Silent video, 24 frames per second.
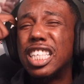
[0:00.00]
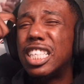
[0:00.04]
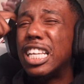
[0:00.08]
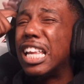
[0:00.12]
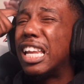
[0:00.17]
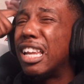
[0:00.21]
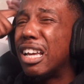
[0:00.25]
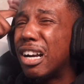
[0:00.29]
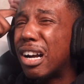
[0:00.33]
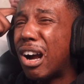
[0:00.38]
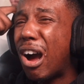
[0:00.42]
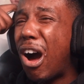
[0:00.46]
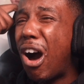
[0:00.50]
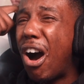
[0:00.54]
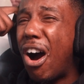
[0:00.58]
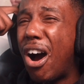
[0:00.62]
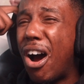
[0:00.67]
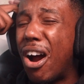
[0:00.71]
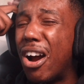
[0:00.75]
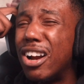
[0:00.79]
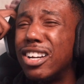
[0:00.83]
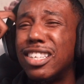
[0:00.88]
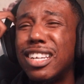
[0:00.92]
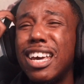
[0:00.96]
stealing
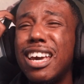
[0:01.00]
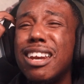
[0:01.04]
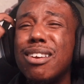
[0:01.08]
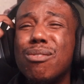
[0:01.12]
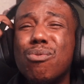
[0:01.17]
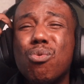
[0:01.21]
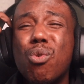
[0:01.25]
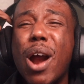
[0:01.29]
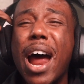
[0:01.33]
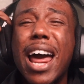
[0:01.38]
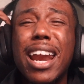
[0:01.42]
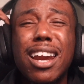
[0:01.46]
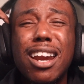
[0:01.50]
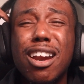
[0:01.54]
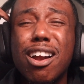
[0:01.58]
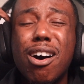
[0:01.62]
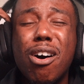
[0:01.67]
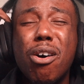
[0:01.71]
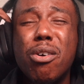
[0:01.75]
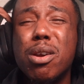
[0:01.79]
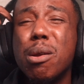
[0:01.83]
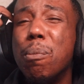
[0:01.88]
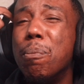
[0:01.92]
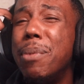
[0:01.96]
cars, getting ratted
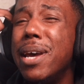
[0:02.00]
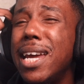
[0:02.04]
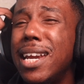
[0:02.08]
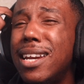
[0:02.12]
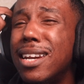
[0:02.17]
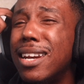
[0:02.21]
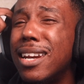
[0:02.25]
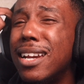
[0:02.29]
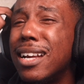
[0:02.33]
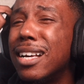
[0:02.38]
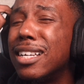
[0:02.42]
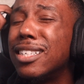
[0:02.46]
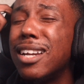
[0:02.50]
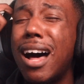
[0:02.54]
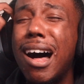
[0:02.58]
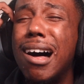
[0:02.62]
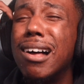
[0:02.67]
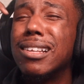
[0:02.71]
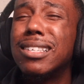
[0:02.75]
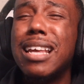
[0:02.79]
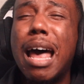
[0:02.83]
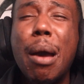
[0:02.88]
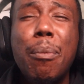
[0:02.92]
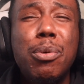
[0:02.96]
on and beating niggas,
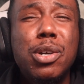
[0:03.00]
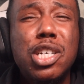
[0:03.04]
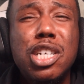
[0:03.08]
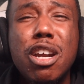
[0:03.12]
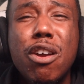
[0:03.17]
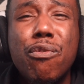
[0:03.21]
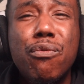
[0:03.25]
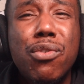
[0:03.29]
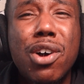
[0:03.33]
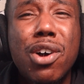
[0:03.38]
all type of shit,